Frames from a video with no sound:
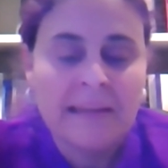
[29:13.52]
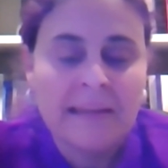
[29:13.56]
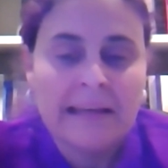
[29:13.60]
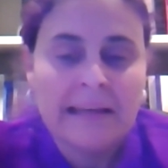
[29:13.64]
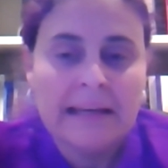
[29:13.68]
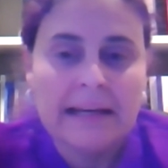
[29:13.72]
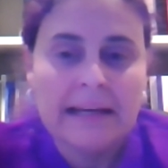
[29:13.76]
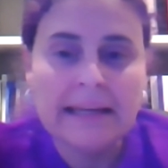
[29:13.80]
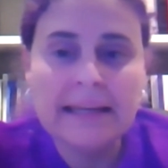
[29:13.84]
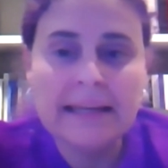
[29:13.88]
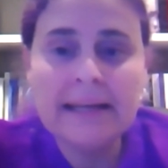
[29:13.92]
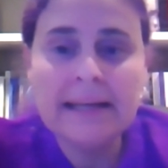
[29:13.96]

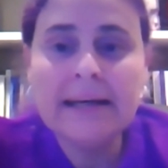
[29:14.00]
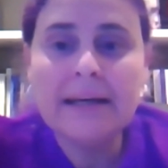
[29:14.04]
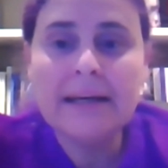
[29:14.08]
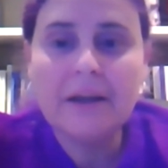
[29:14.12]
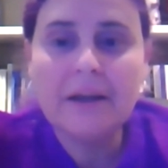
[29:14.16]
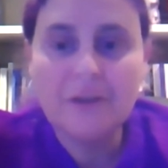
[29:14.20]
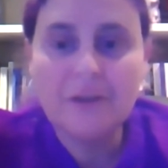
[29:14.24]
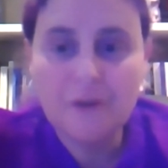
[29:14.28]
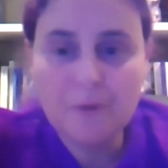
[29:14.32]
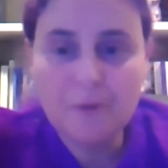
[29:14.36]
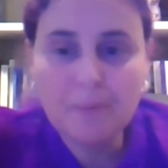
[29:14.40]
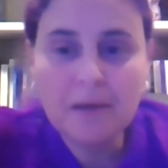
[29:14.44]
I think
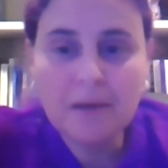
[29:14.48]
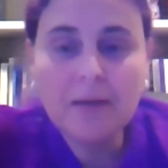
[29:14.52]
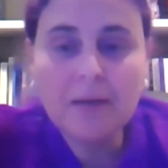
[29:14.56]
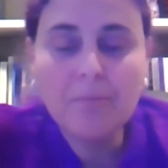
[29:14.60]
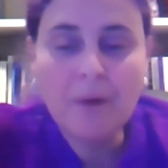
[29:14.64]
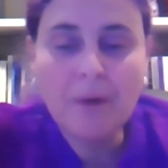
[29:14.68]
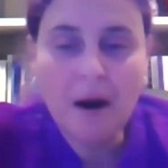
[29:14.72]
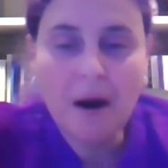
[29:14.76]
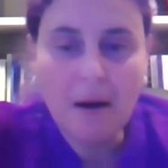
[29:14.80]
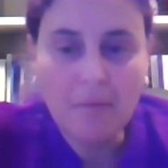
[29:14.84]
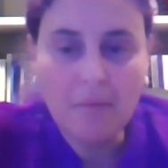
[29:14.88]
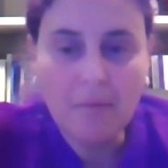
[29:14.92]
another big
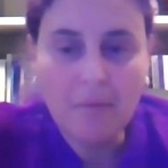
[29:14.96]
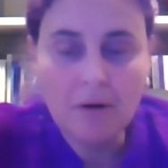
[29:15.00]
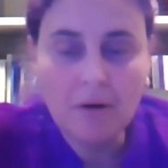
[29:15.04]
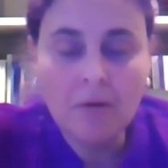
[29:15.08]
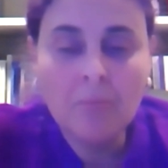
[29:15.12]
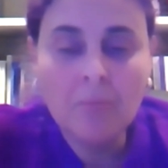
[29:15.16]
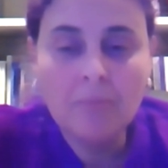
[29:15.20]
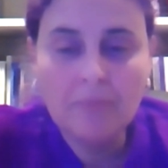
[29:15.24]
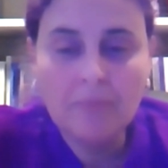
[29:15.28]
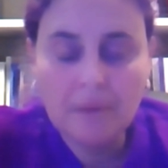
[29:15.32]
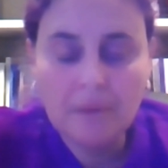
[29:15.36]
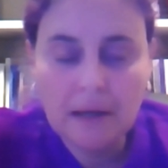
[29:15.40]

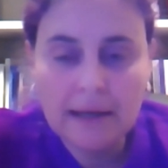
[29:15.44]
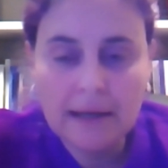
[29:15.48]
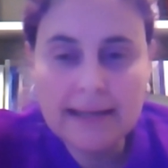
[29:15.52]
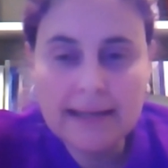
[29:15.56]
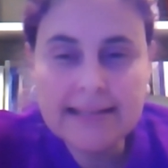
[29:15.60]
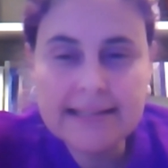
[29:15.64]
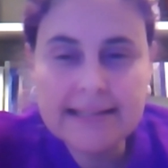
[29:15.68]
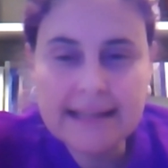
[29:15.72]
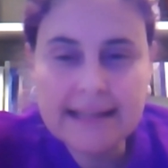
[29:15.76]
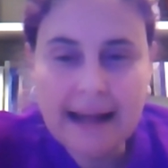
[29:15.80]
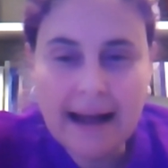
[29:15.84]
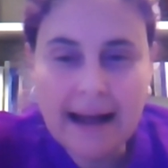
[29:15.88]
problem
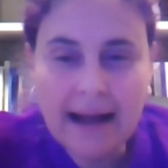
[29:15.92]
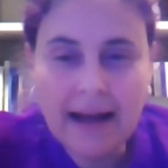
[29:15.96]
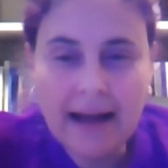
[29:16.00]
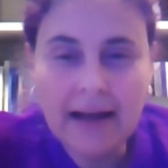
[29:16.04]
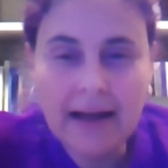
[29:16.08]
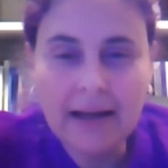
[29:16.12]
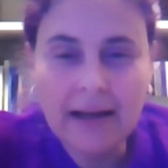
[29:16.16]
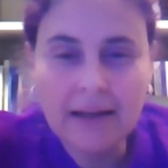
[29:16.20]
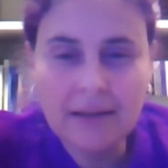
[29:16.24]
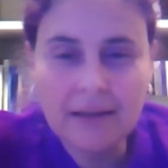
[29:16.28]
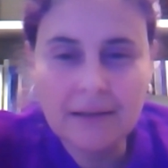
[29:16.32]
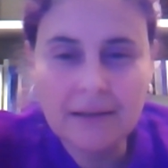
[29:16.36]
is
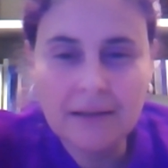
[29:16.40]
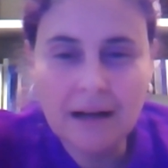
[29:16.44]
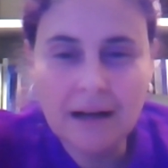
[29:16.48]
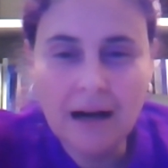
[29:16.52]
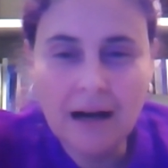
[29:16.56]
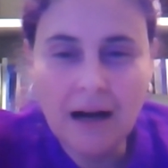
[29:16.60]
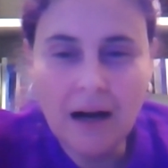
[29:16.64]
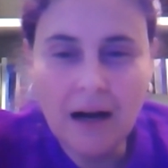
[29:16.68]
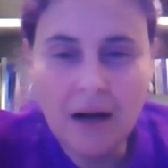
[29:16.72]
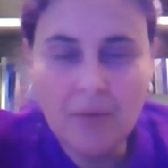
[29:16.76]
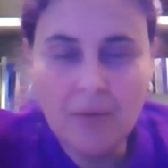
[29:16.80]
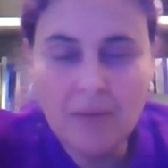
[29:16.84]
that,
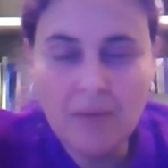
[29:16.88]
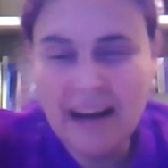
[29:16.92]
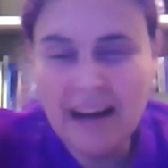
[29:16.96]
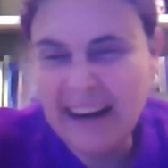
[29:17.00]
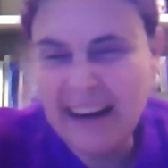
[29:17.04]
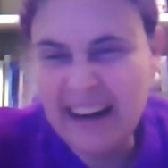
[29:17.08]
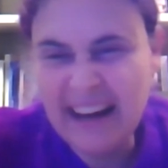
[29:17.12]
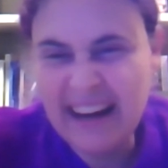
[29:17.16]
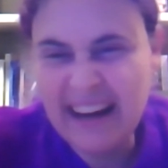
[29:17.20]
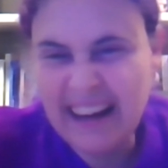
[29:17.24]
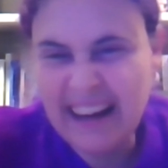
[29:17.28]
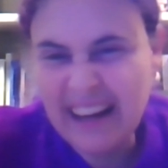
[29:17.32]

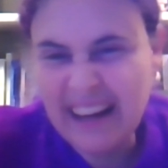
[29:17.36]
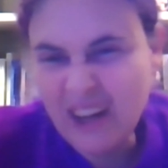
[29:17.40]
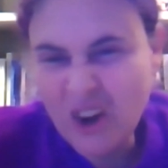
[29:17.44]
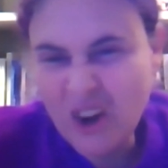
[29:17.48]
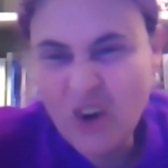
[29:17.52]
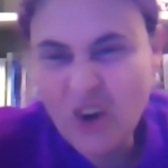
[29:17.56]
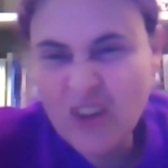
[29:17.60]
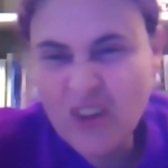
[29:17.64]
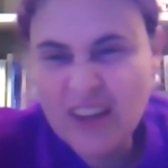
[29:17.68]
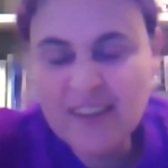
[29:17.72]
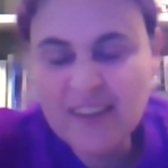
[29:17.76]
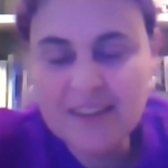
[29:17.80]
and I
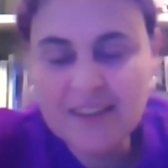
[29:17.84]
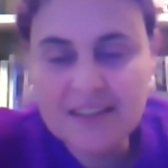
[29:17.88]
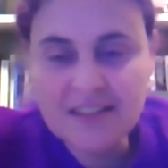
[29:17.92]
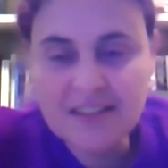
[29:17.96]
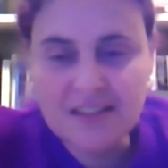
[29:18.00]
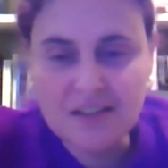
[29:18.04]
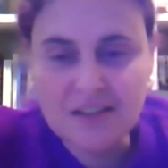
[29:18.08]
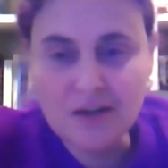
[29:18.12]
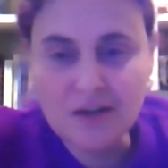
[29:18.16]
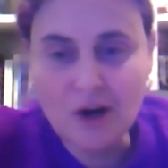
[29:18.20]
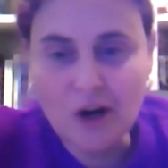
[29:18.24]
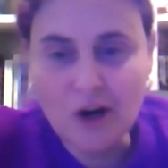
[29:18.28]
know that this
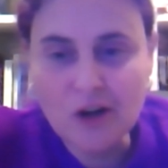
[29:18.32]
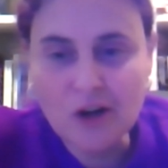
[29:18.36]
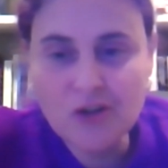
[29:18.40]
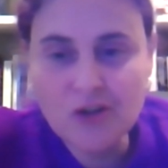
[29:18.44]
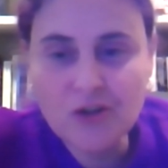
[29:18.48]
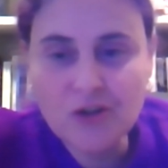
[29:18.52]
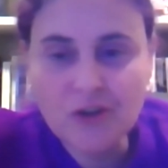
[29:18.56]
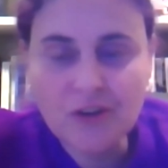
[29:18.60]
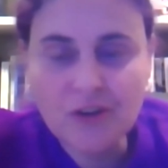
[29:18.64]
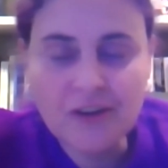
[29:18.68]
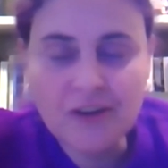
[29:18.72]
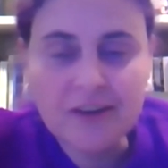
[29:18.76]
is
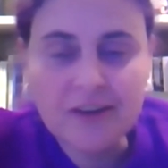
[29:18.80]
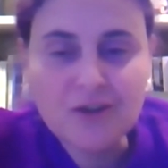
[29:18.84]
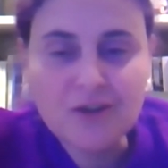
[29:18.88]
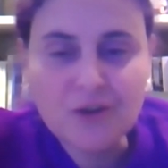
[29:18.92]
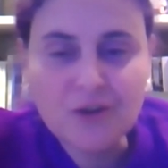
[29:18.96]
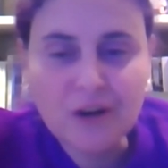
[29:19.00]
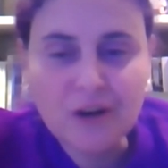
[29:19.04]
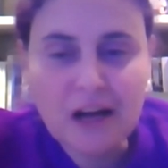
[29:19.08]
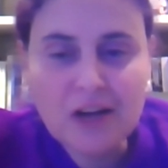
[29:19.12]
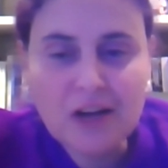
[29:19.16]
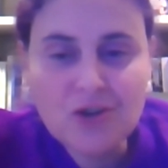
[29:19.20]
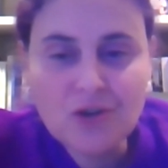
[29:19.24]
larger than
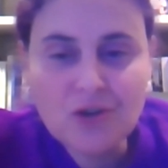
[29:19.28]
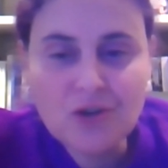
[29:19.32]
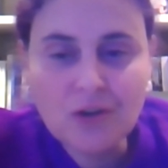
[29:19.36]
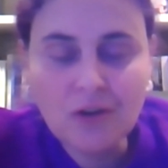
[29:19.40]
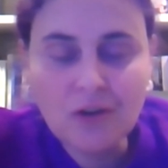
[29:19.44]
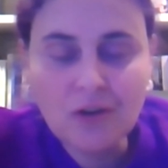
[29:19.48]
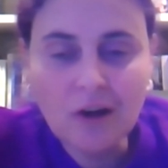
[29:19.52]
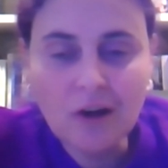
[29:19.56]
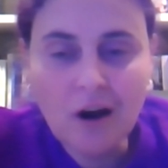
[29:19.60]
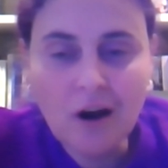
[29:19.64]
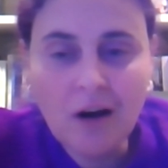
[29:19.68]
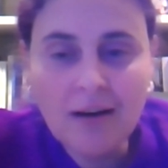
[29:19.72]
international
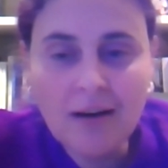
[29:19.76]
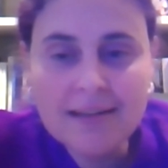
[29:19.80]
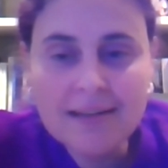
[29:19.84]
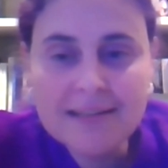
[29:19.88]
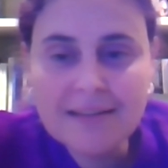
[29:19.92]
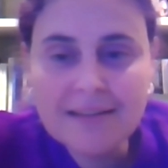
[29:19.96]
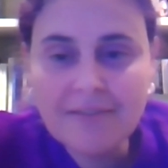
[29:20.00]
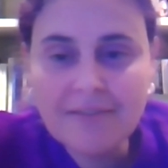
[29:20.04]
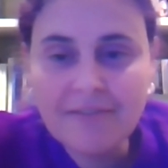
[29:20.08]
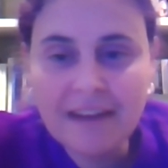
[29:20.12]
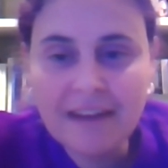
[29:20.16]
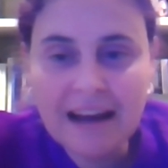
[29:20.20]
law, is
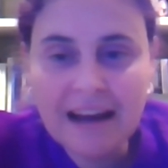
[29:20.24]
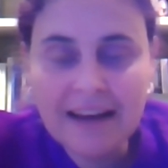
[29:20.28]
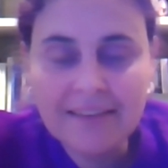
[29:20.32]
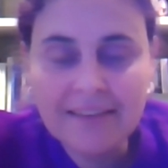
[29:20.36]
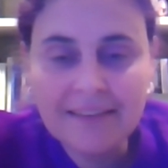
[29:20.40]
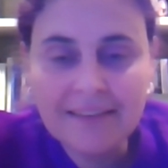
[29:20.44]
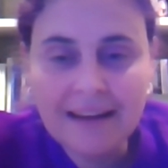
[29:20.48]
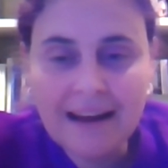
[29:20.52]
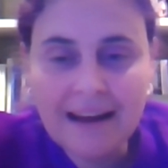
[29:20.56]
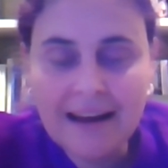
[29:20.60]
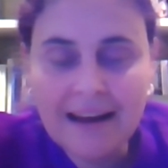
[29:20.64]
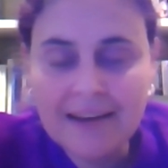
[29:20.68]
the fact
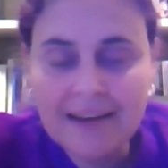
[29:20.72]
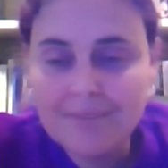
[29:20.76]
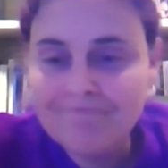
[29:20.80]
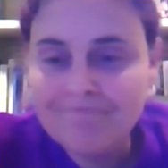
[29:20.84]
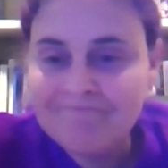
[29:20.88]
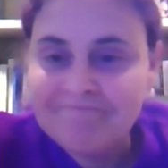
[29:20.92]
that